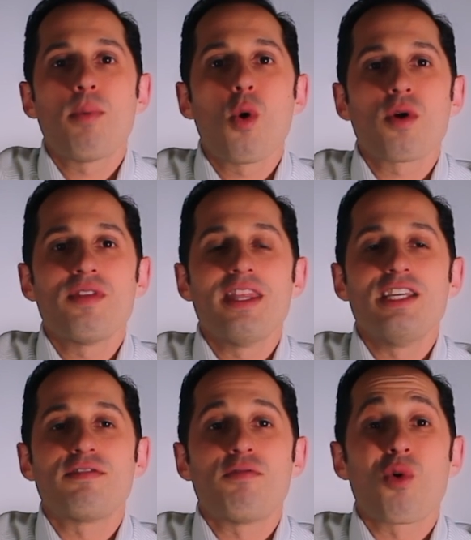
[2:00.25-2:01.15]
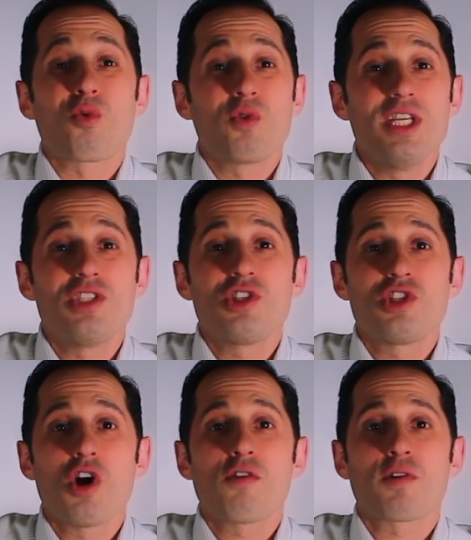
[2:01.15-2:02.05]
important than these 4 reasons, Joe,